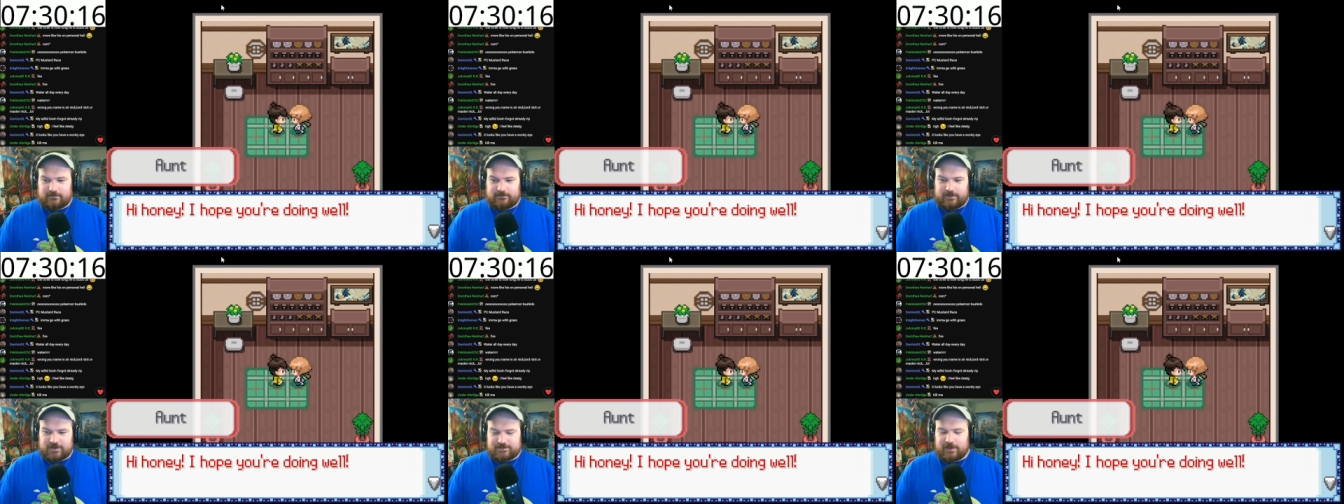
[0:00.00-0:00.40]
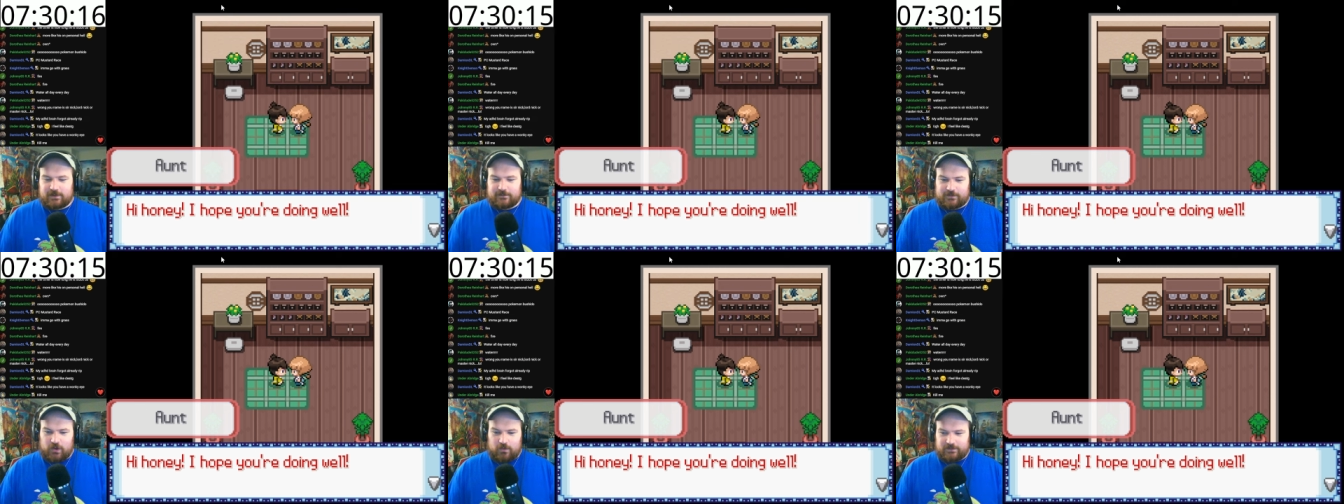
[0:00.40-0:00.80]
first bout
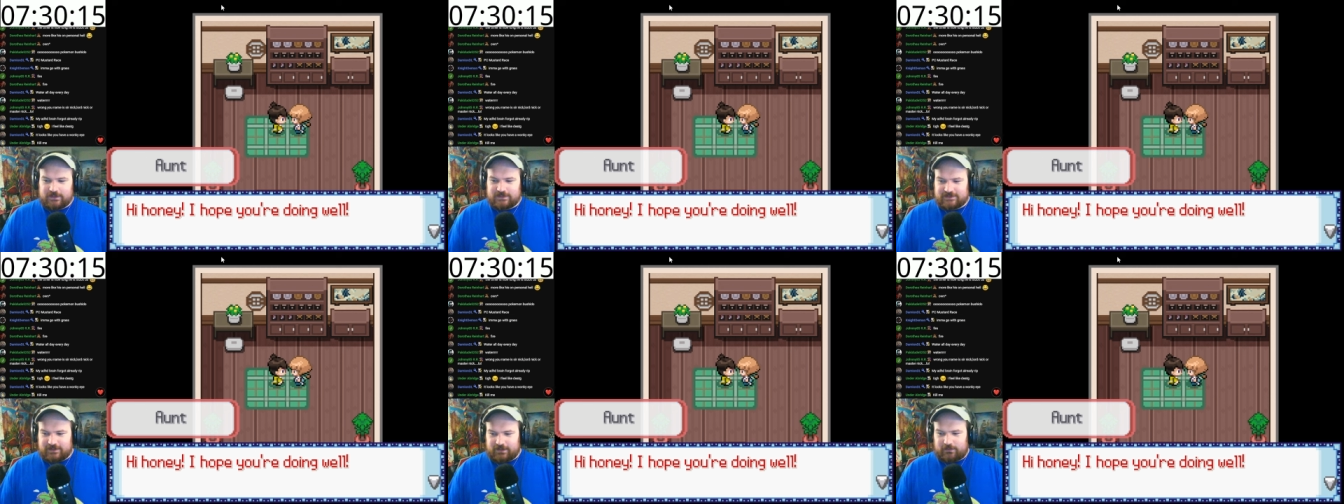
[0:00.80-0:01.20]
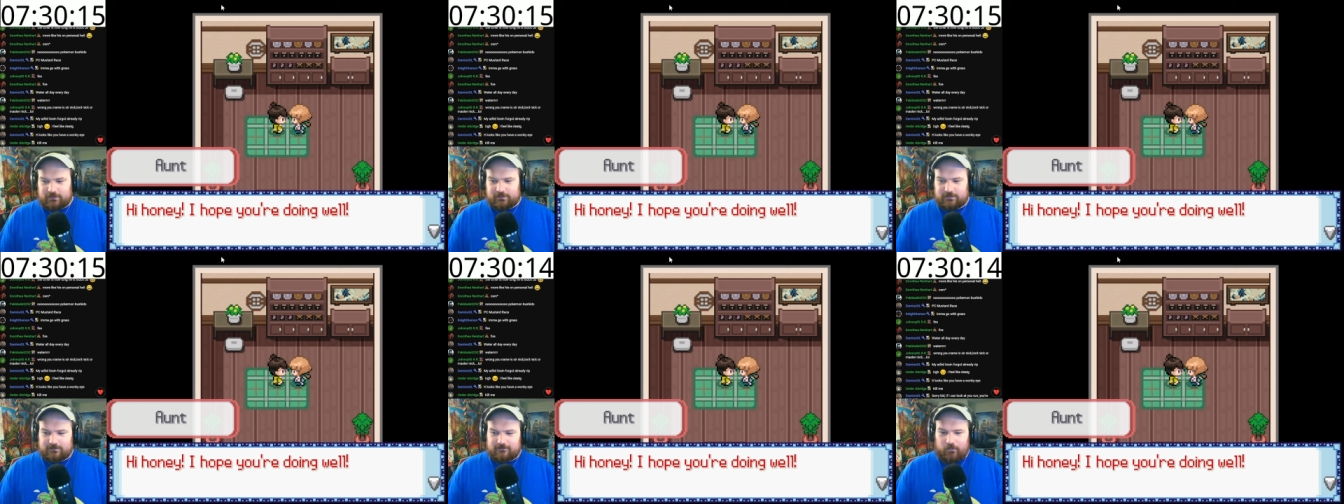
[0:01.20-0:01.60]
of COVID is like
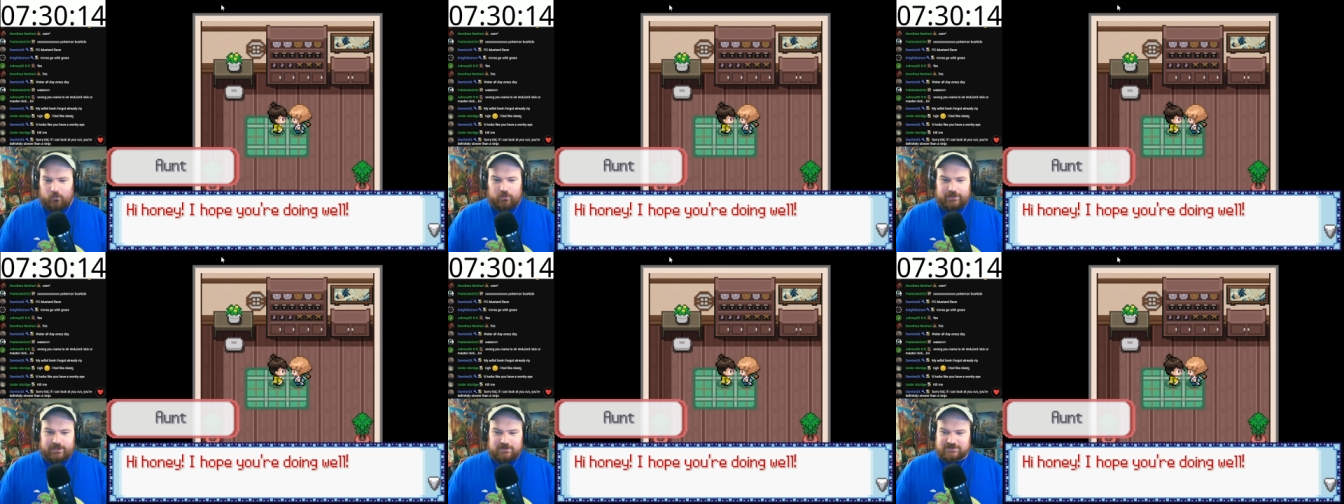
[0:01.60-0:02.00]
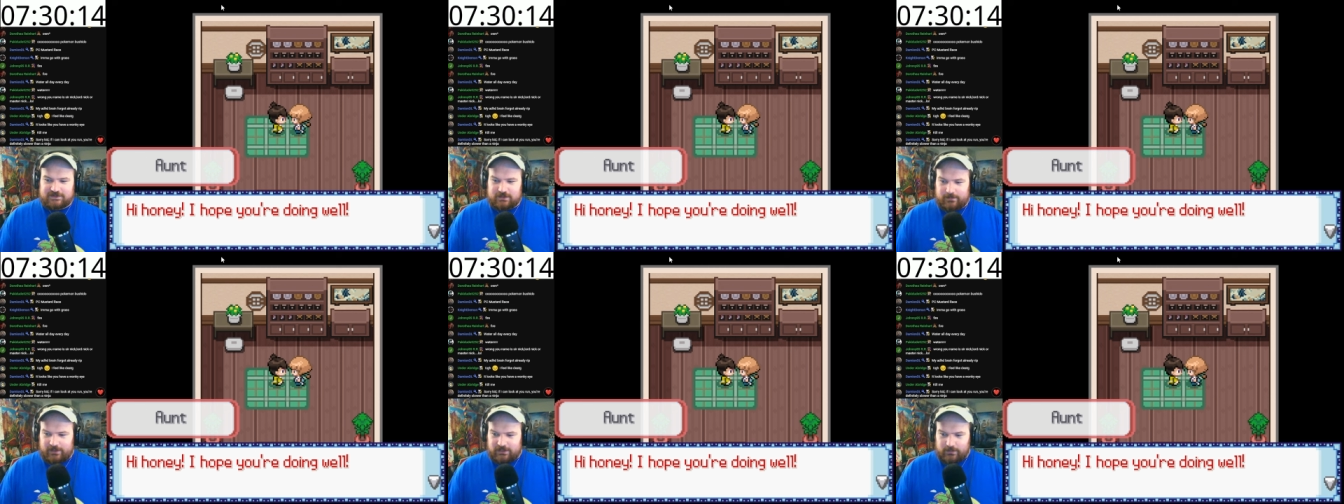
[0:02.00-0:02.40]
4 years into
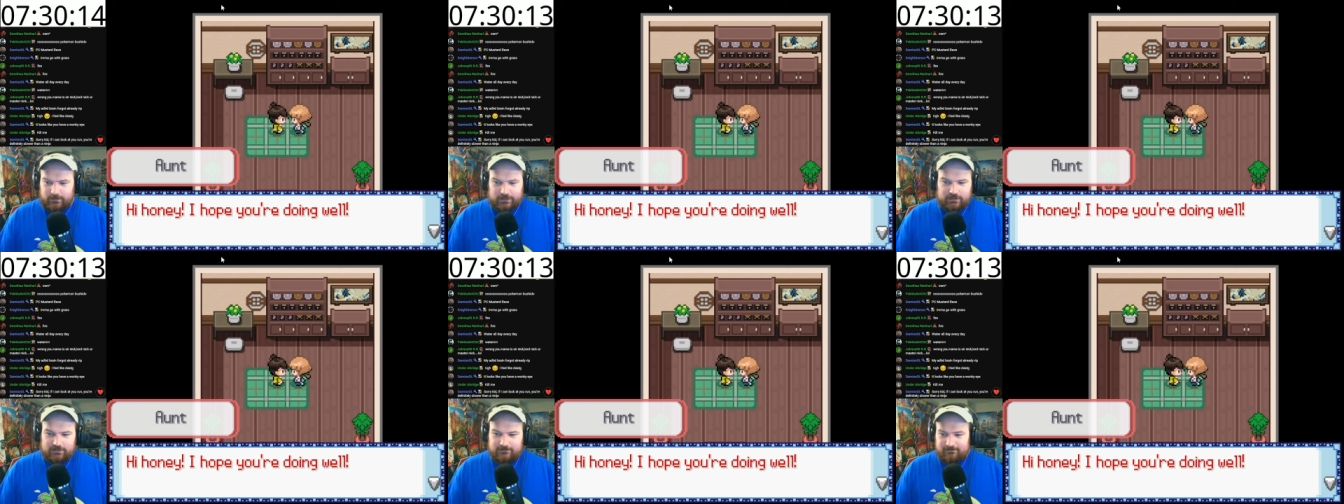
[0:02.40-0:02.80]
the pandemic.